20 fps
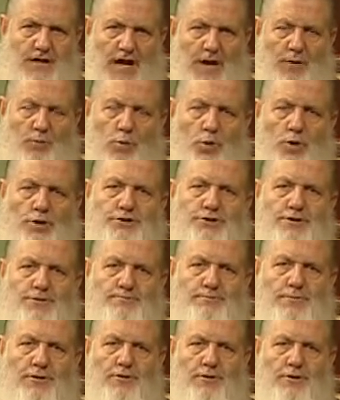and
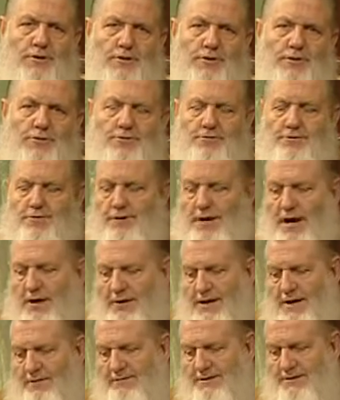worship
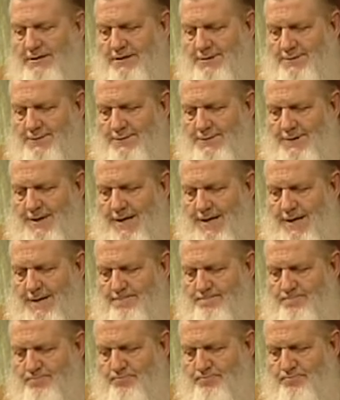throughout every single day.
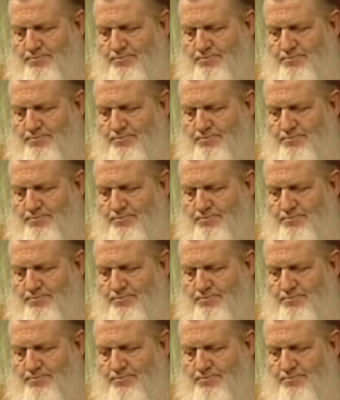